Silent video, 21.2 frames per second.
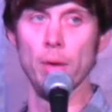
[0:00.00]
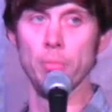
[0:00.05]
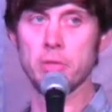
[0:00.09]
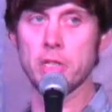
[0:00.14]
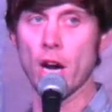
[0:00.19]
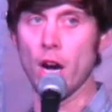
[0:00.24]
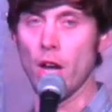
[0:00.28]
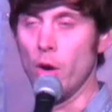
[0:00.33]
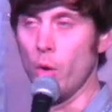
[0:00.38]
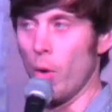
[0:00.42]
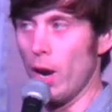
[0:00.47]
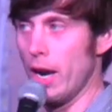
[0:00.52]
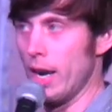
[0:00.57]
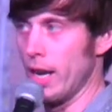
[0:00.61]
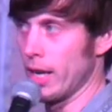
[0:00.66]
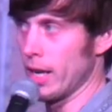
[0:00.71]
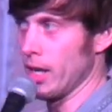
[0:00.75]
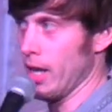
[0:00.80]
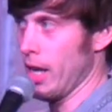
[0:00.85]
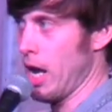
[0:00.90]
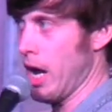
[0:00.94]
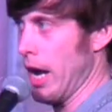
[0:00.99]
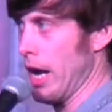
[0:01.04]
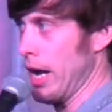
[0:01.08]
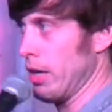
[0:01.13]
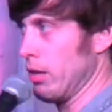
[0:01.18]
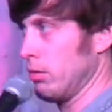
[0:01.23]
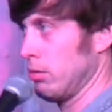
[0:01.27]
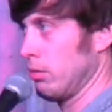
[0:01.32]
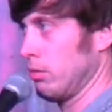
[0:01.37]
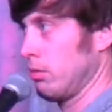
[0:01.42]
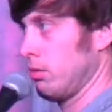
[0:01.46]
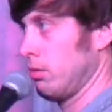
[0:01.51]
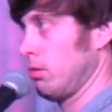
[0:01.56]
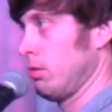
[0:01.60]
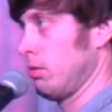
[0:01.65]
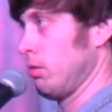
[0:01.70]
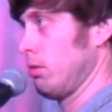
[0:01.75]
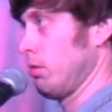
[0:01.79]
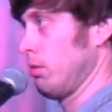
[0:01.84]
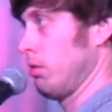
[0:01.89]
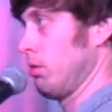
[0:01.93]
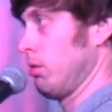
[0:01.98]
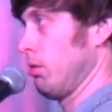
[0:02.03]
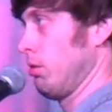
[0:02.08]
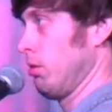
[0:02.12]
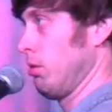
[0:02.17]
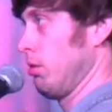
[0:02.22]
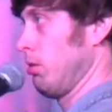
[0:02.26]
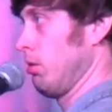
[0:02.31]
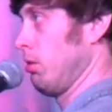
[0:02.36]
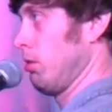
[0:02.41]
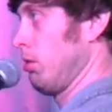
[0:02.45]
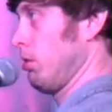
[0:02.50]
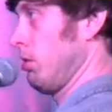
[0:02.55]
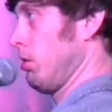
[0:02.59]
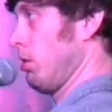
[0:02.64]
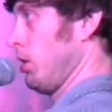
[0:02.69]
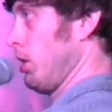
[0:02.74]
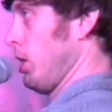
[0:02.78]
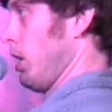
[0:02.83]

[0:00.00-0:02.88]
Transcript: I'm done waiting in line